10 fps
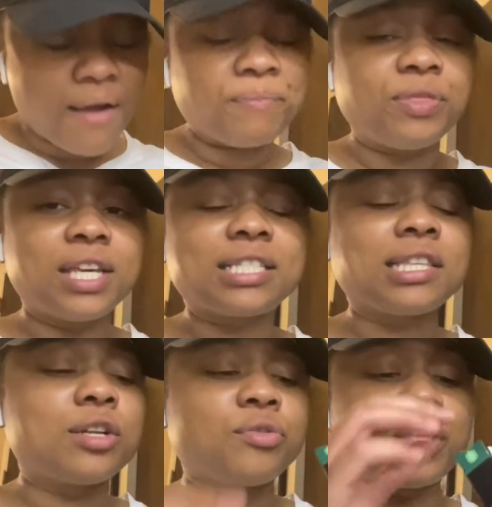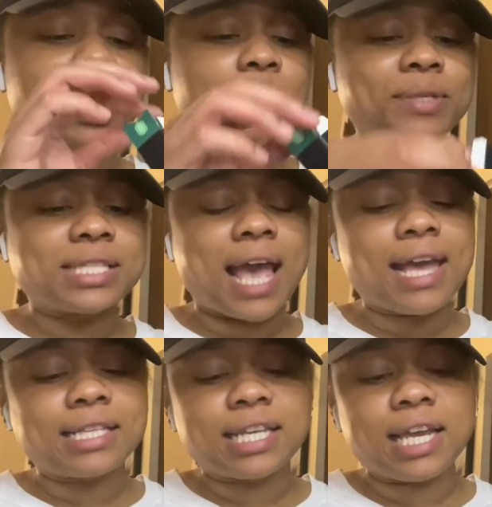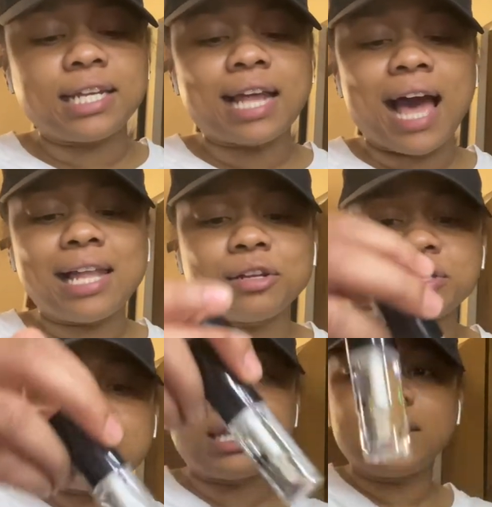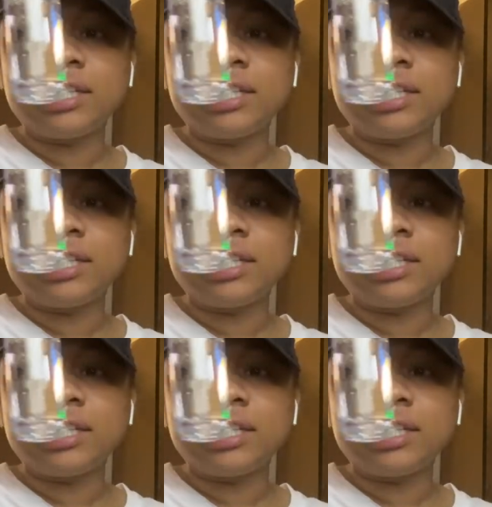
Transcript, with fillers: this little thing was 18 dollars and it